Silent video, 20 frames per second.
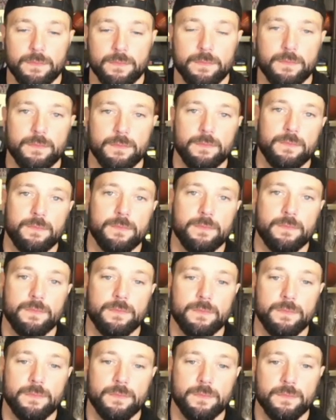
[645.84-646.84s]

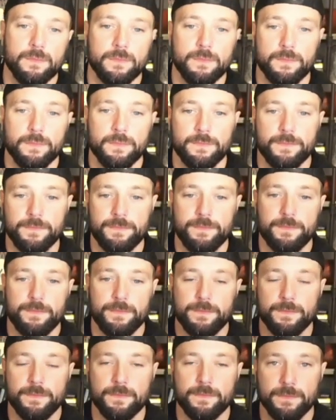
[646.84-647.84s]

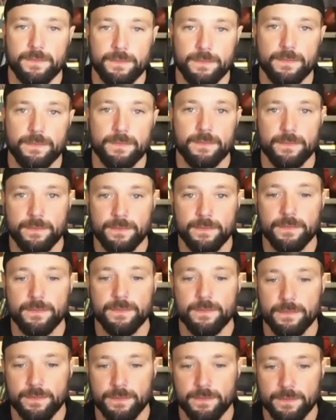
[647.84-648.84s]

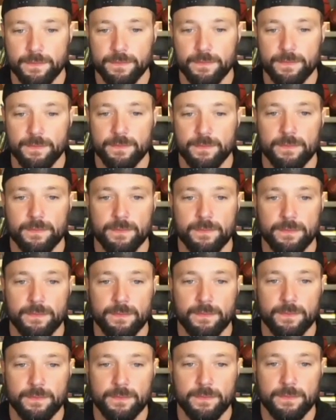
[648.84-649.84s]

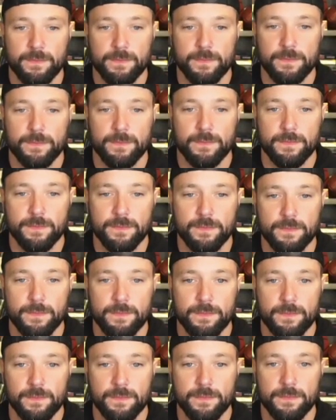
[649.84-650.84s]

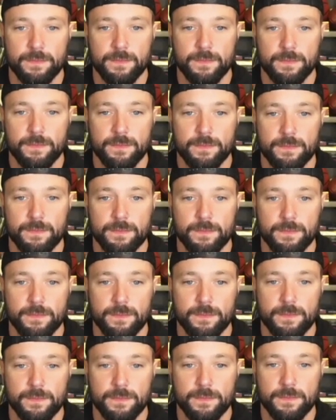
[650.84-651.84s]

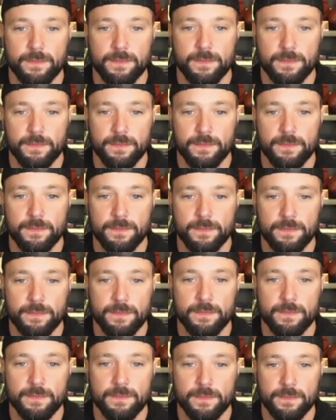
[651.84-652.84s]

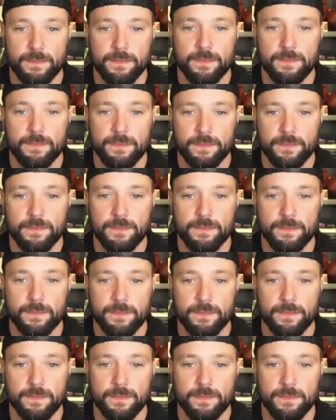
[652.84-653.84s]
This person isn't speaking.